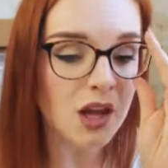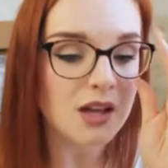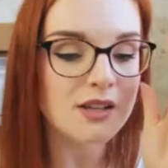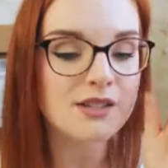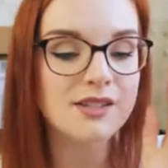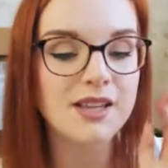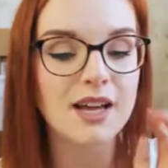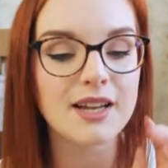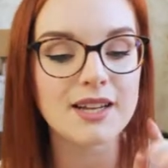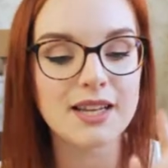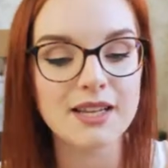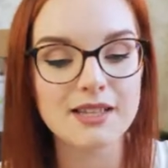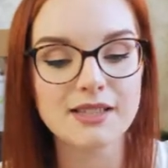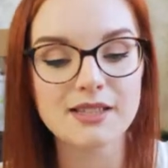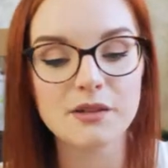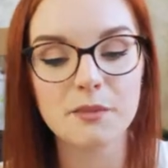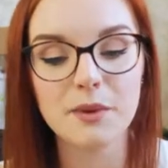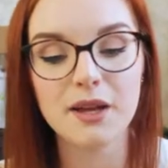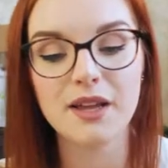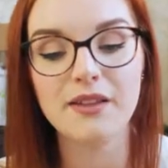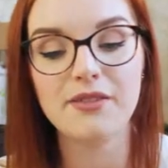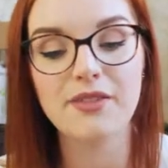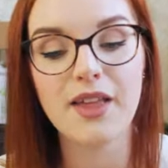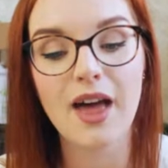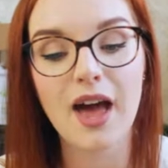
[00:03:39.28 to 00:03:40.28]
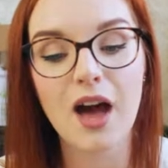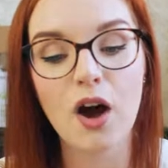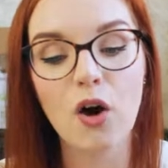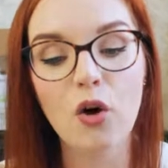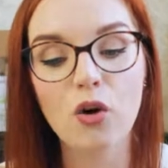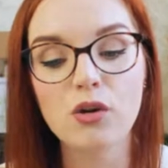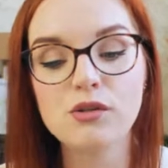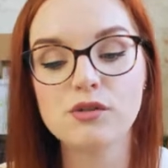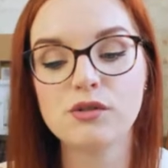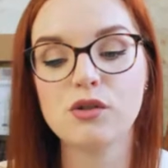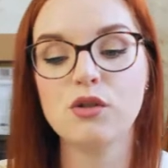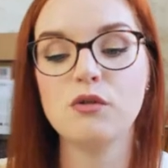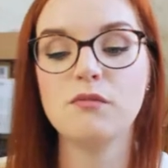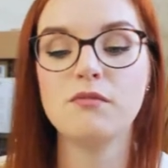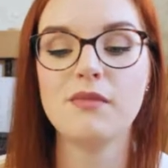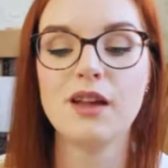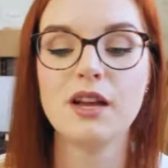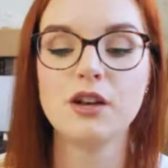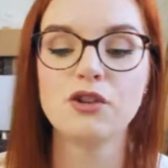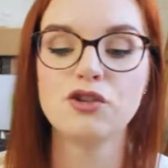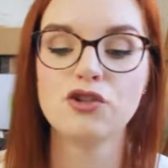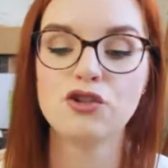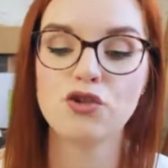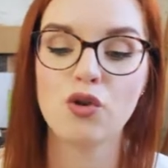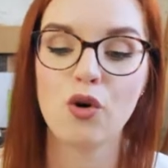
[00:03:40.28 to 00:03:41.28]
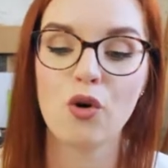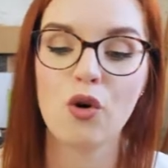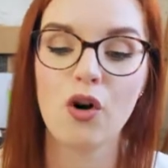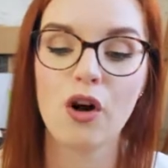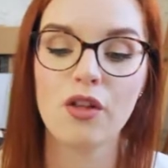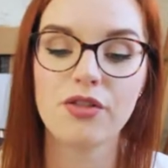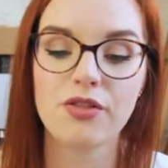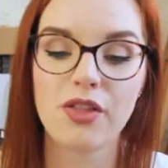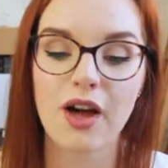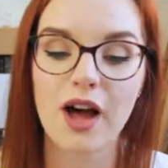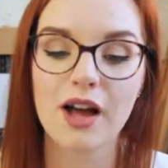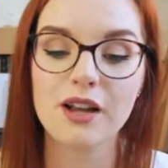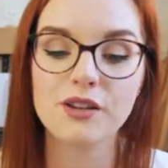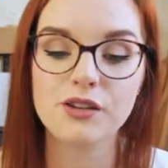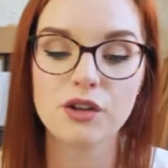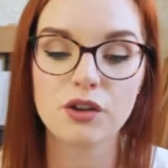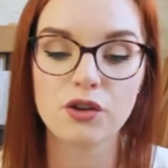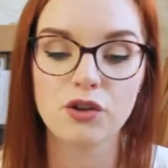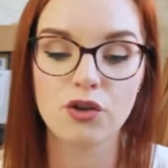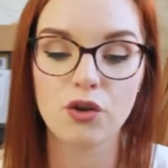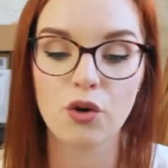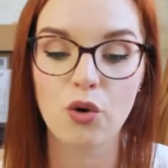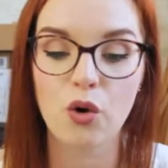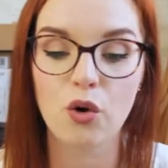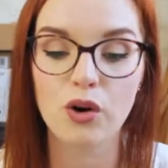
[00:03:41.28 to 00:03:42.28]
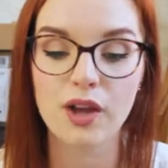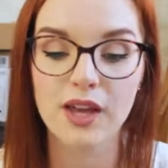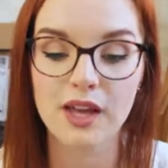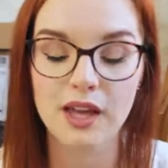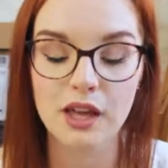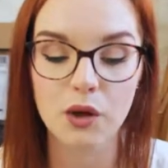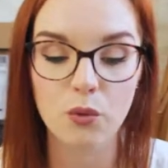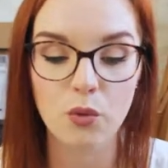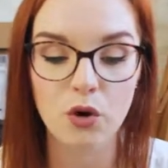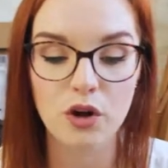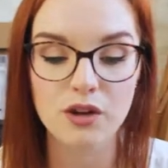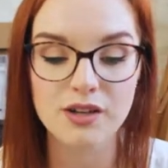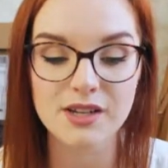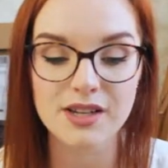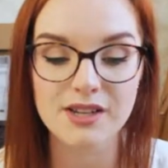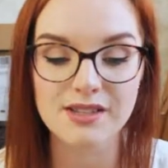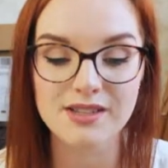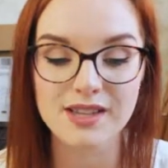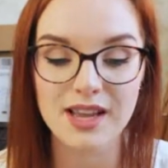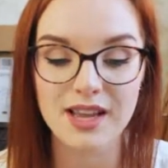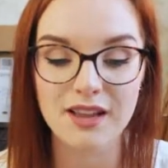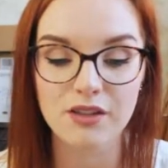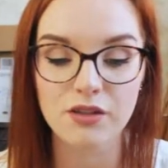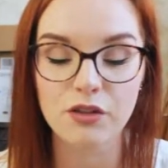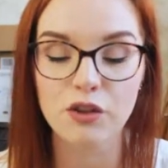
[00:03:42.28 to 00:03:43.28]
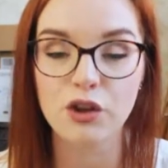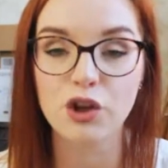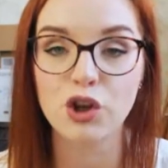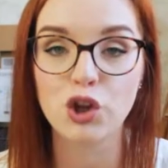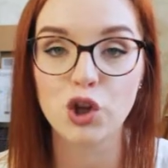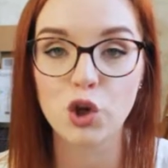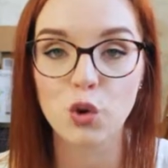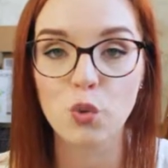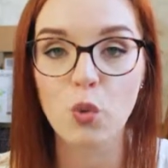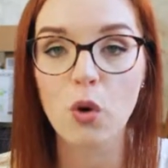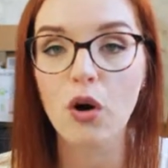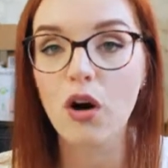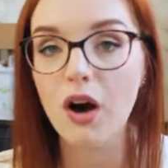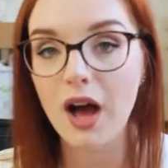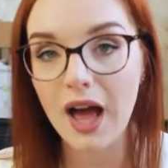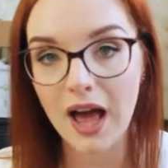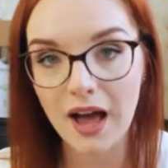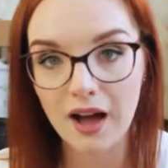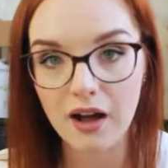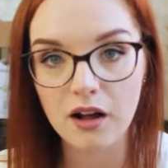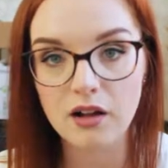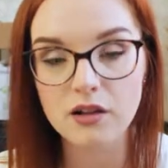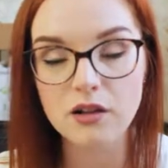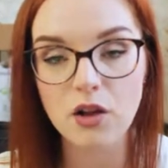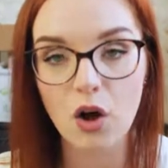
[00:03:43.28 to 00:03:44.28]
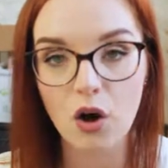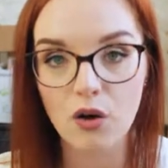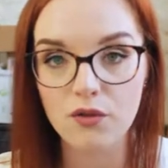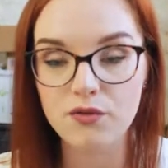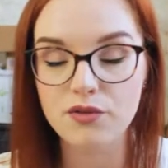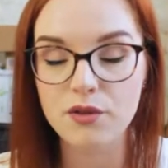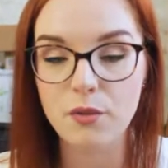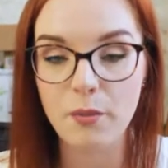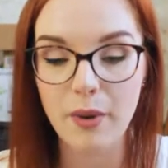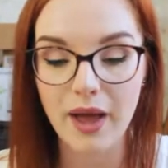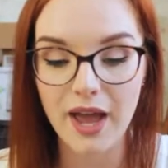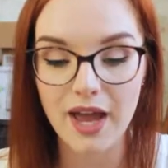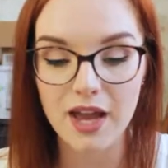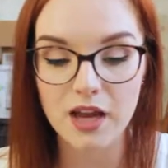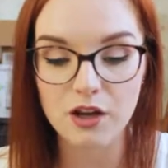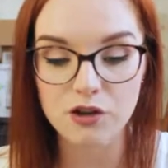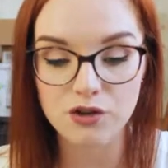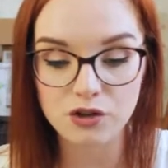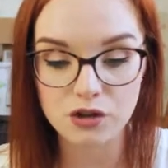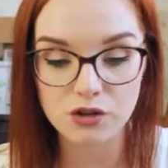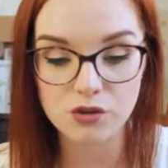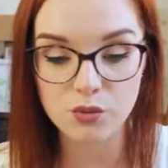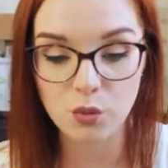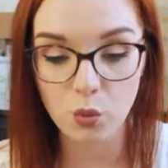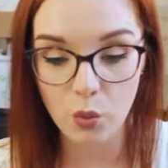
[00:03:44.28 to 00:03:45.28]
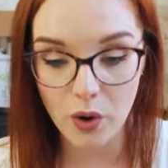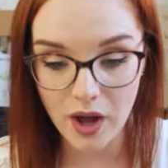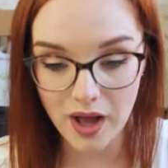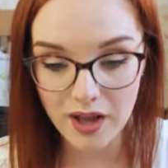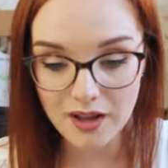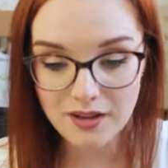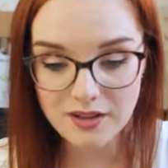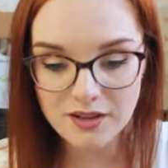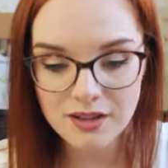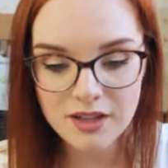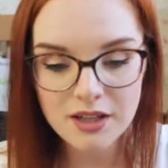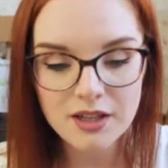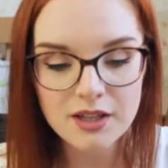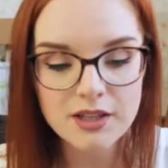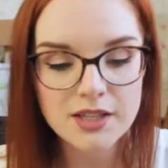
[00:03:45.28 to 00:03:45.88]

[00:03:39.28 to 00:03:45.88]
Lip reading: So that needs to be in there. Also make sure that your keyword is in the URL of the page as well.